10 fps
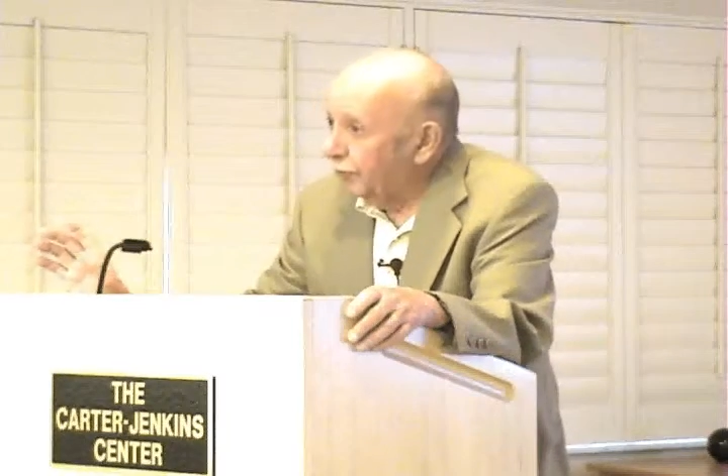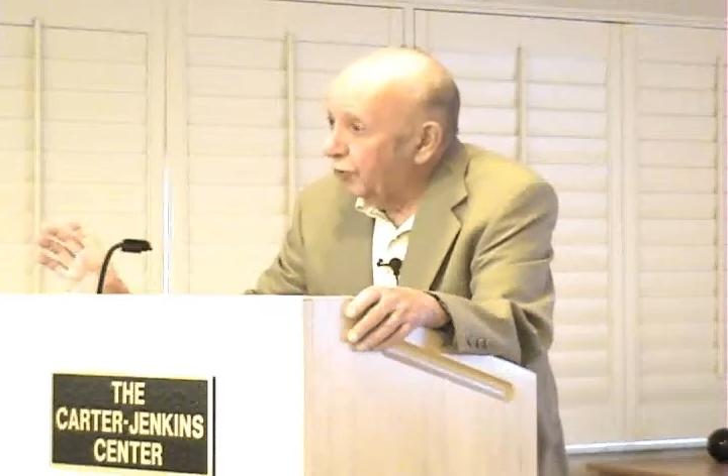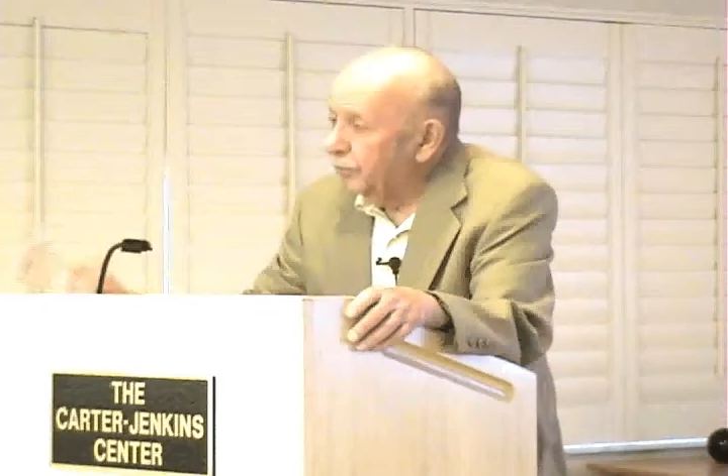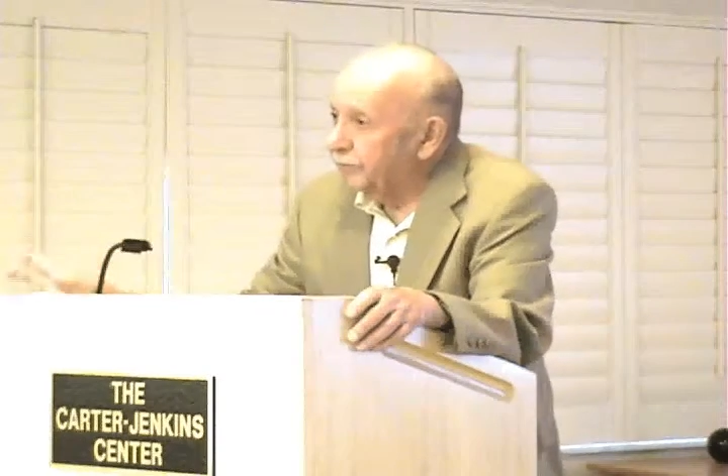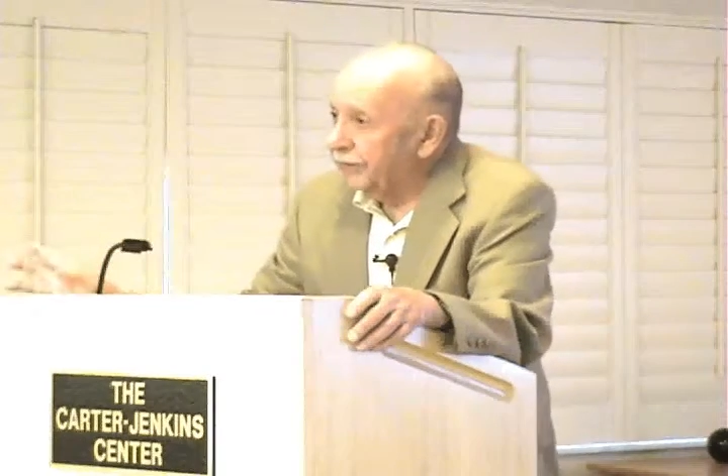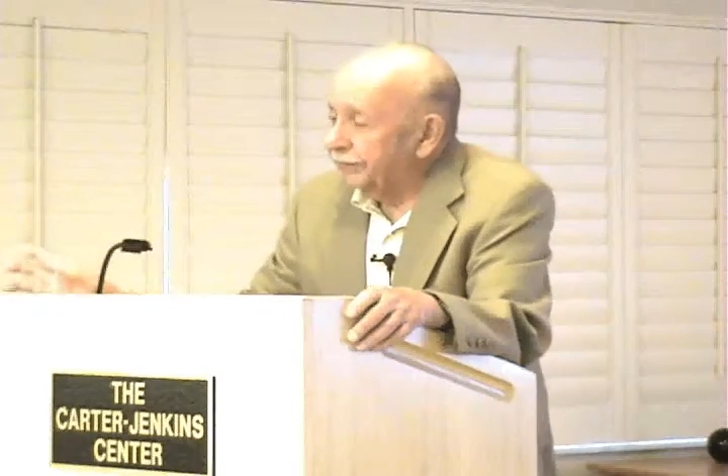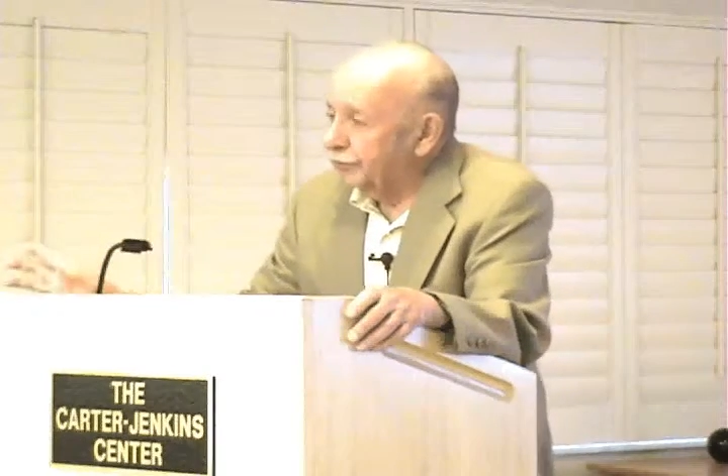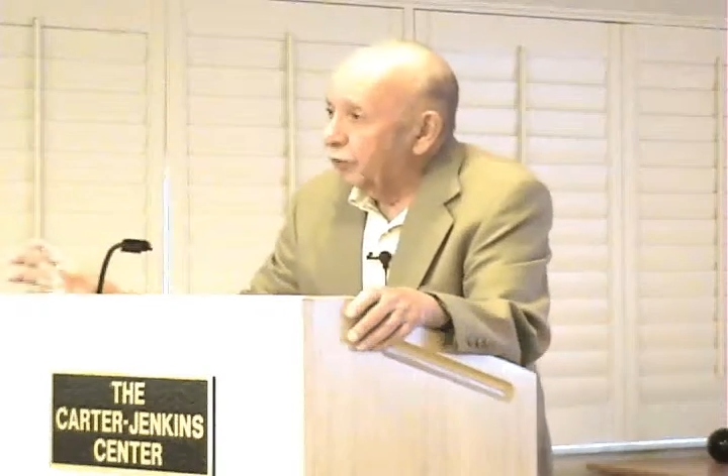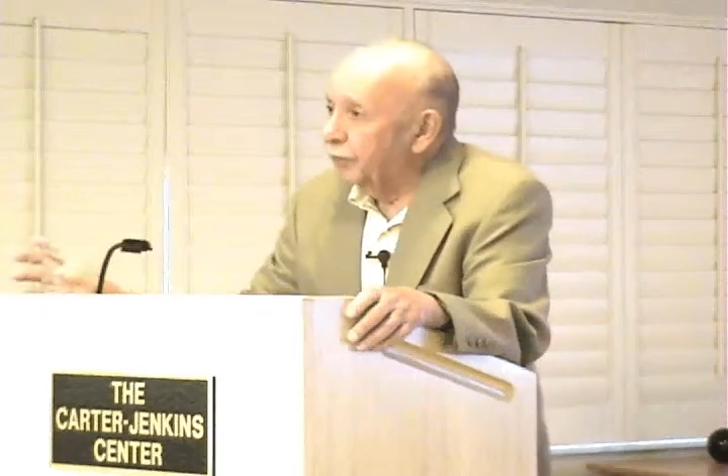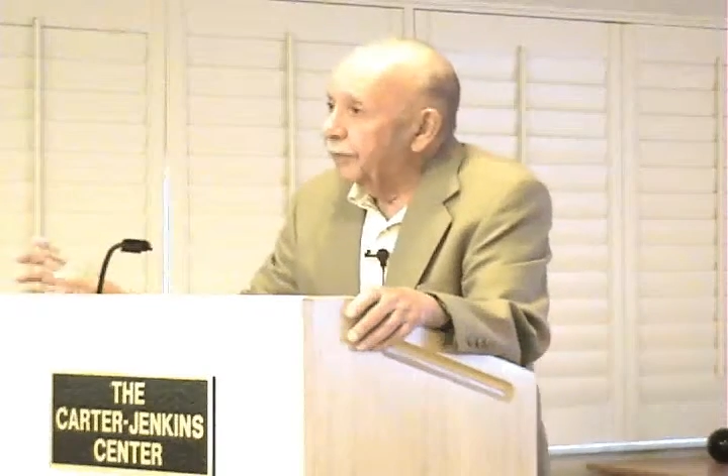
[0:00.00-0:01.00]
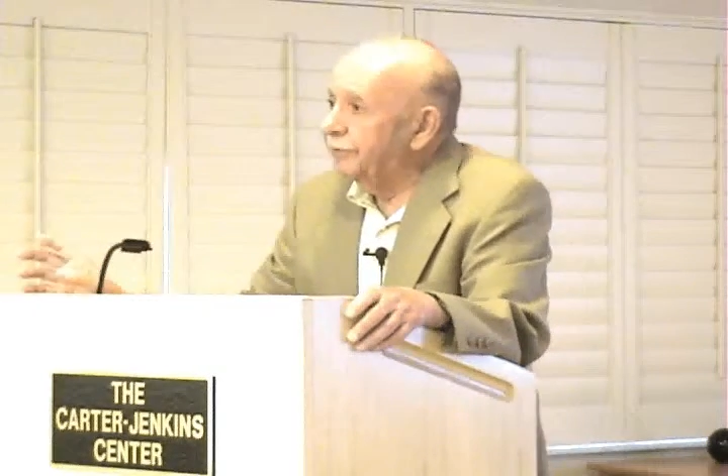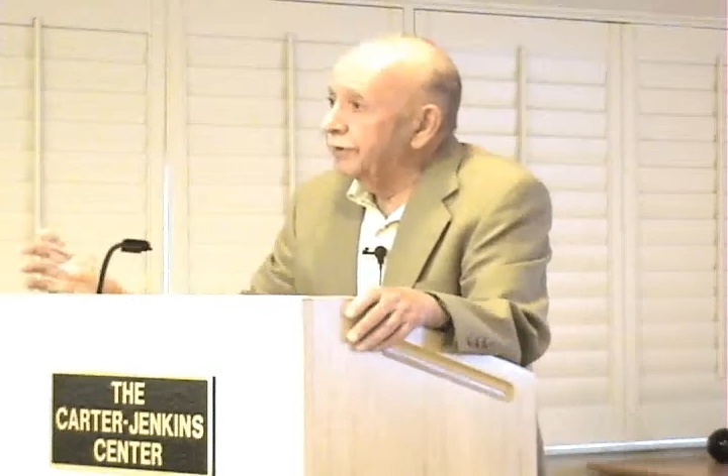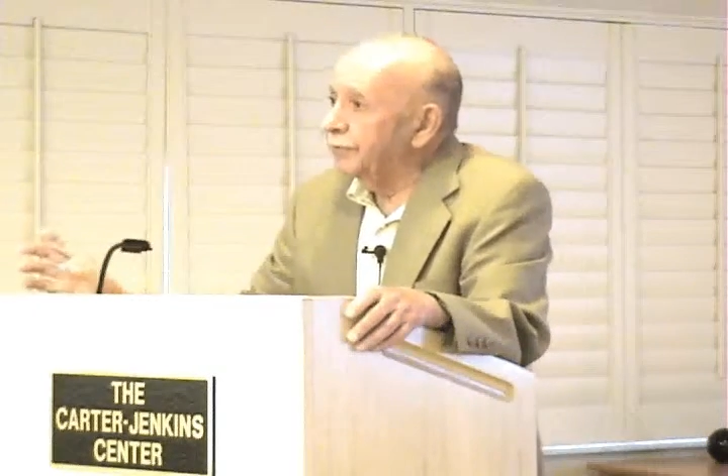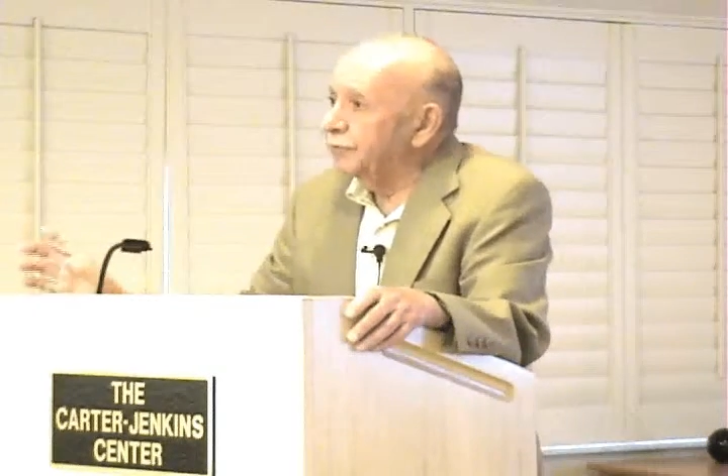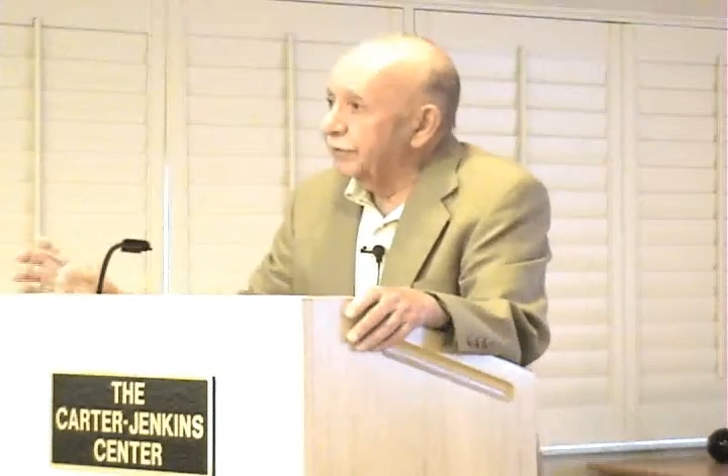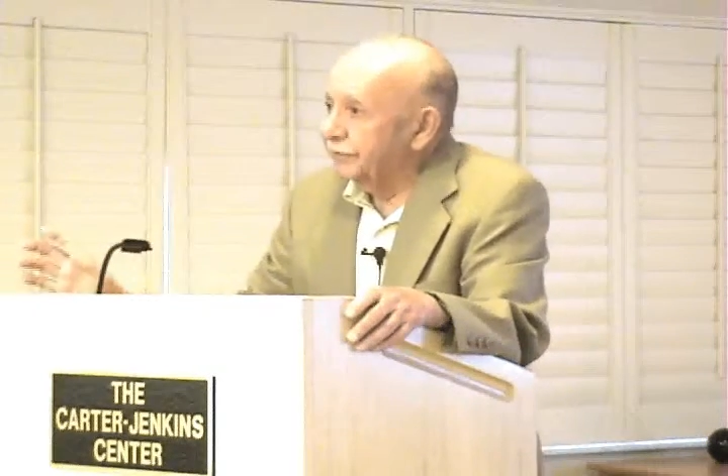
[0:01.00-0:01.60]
objects or even of the